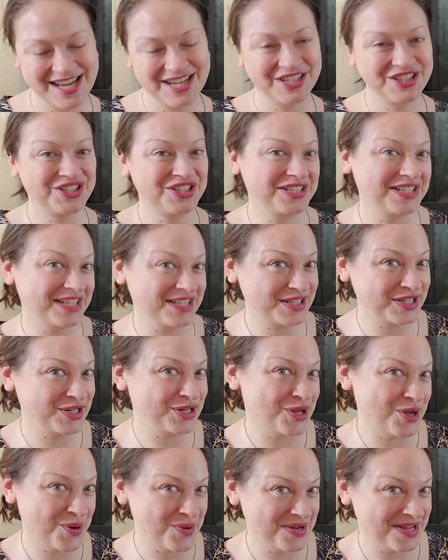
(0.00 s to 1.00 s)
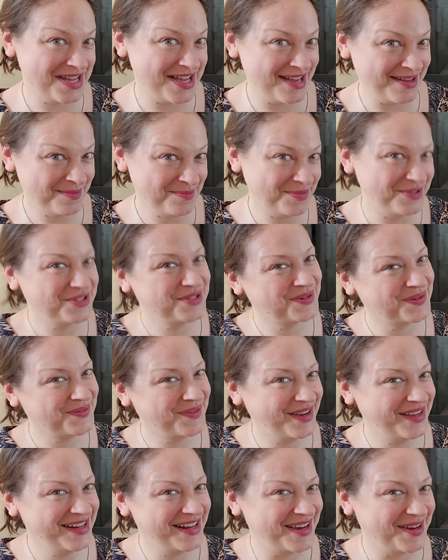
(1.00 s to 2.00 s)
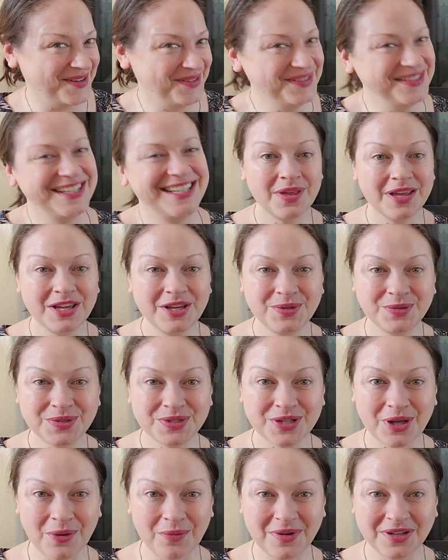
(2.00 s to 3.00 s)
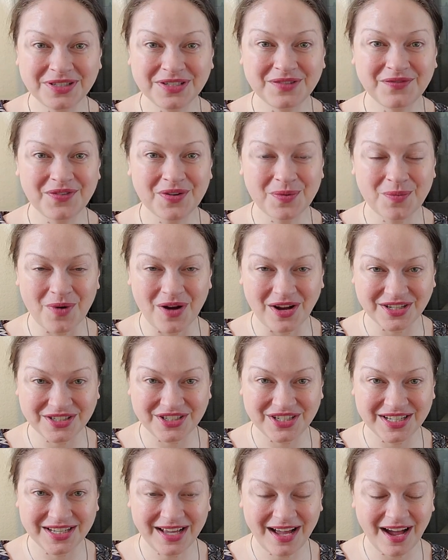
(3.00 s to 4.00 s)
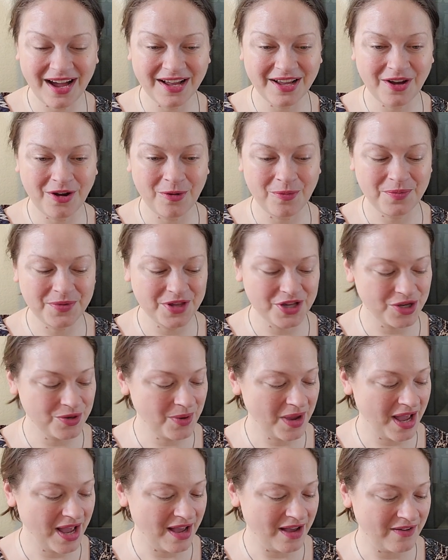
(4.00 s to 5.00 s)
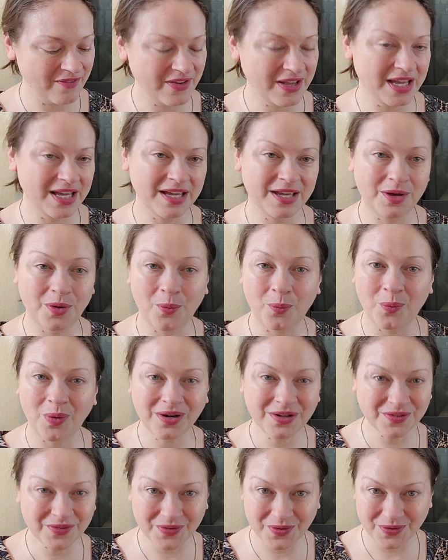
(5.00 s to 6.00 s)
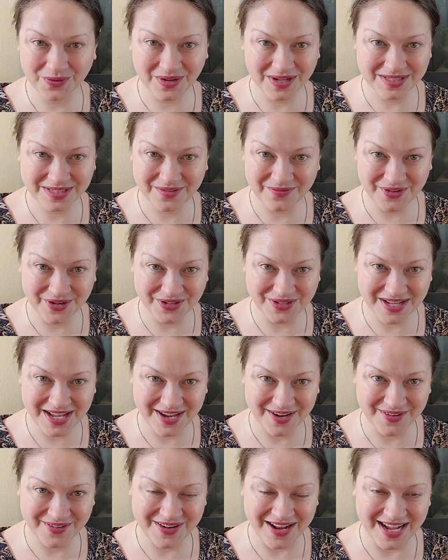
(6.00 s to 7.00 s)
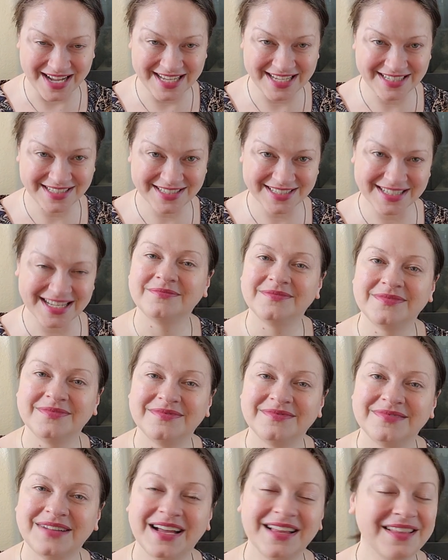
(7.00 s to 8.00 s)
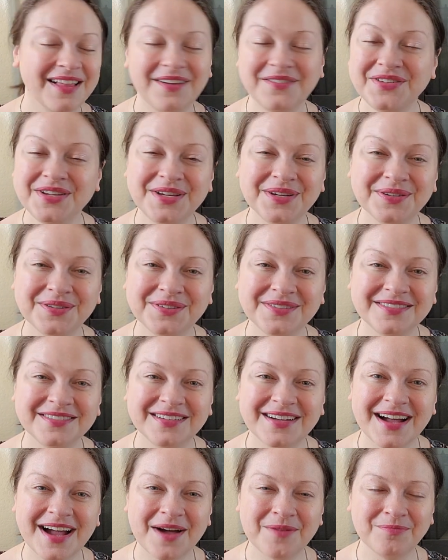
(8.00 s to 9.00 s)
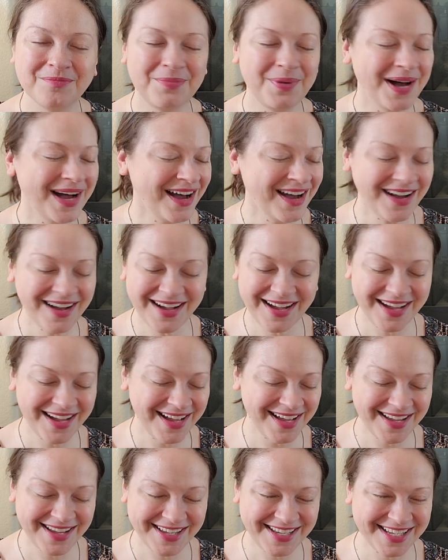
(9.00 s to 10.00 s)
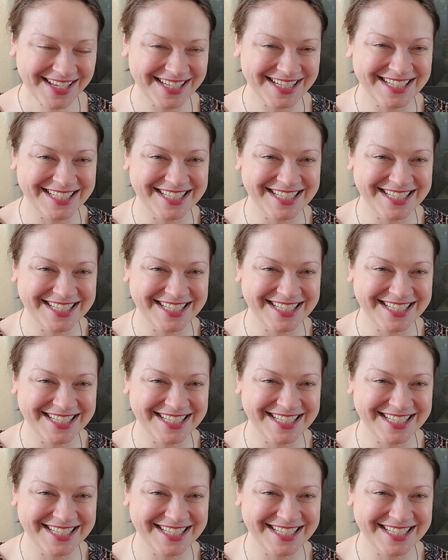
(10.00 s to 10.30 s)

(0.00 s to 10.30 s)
She doesn't know it yet, but she'll find out. So thank you so much for watching. I hope that you have a wonderful rest of your day or night. I love you. Bye.